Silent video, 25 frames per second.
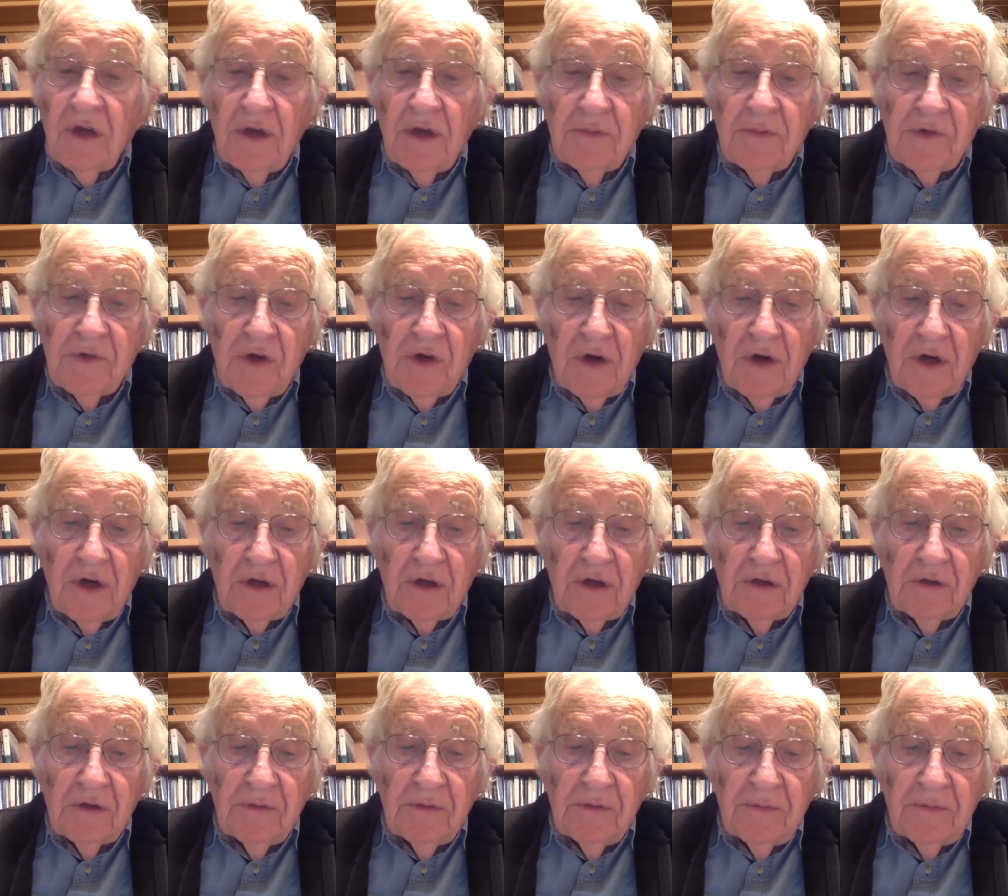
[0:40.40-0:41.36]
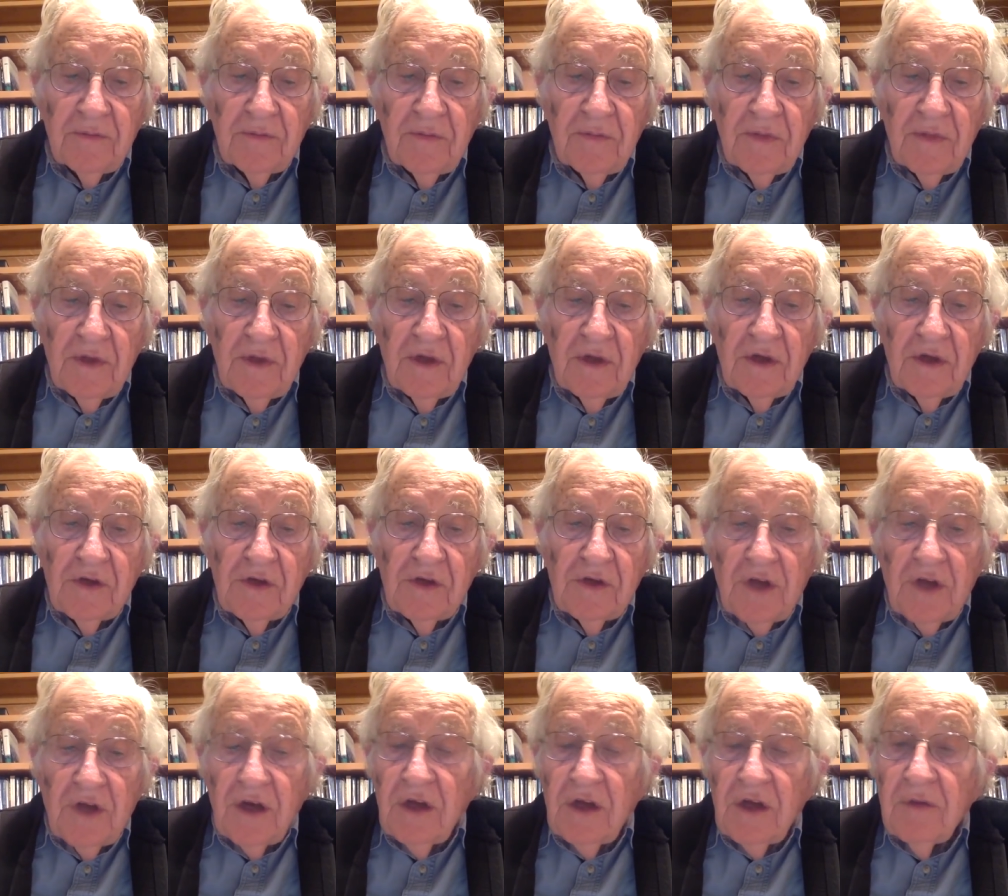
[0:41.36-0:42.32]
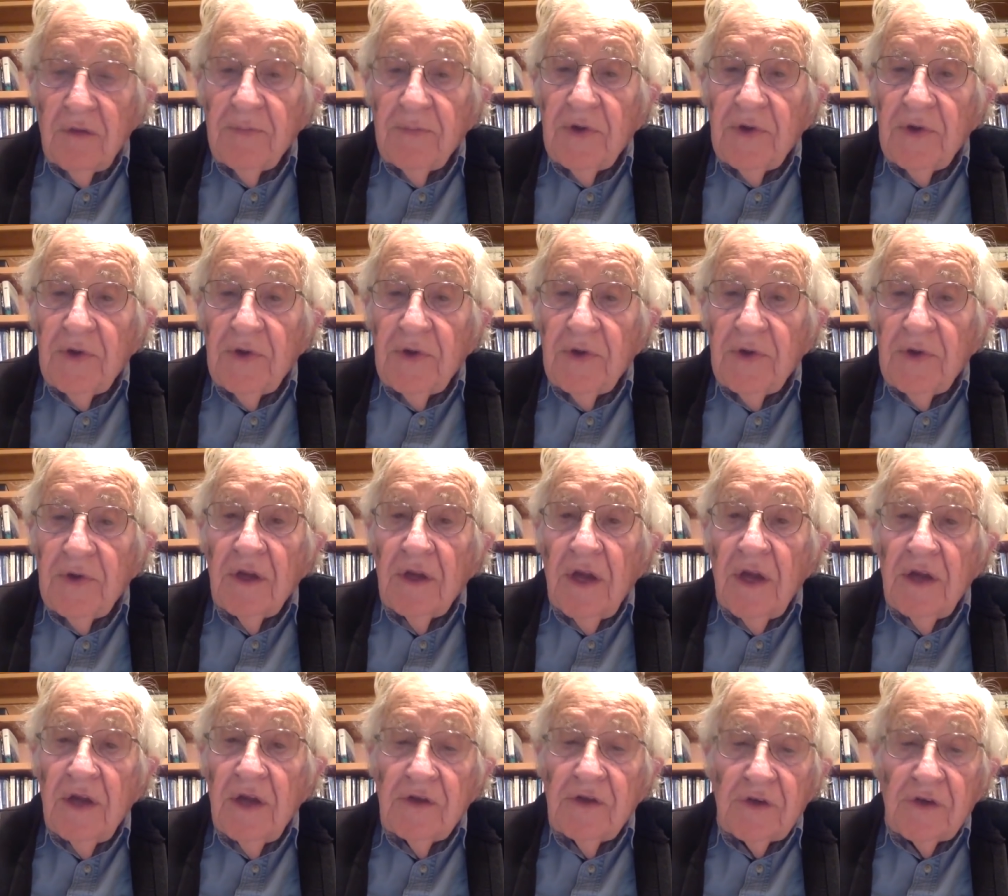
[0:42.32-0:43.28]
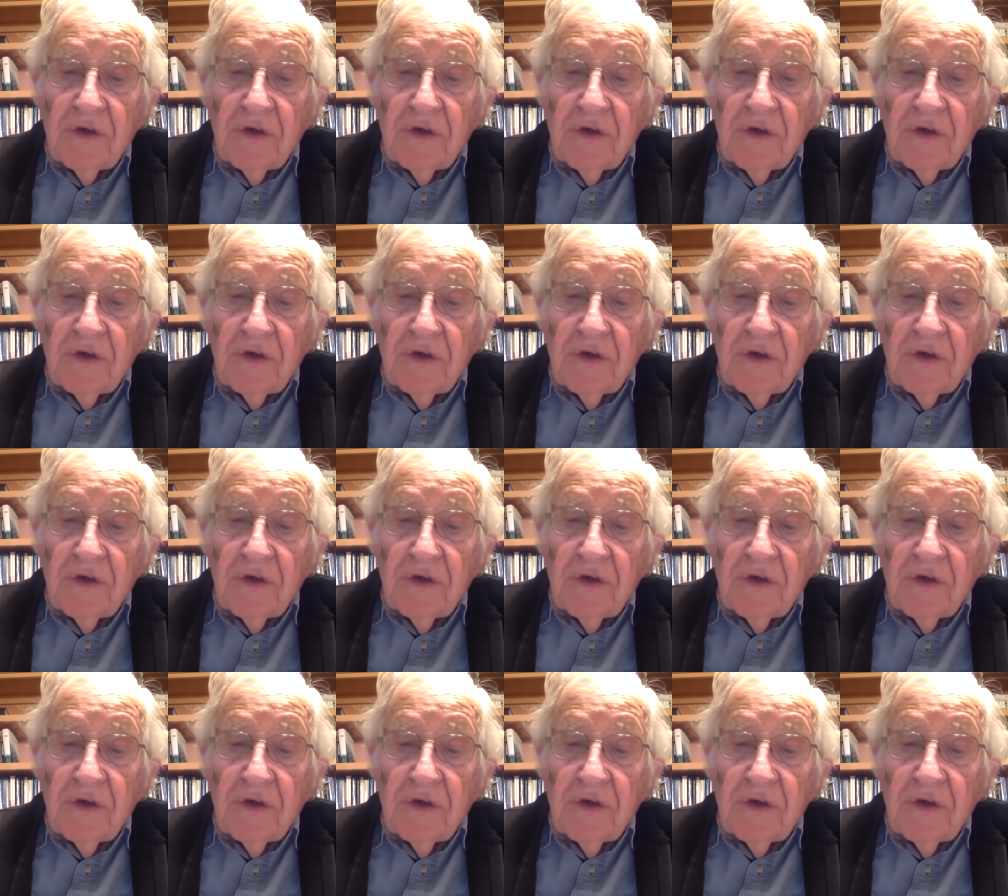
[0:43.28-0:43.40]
article, a study appeared in Nature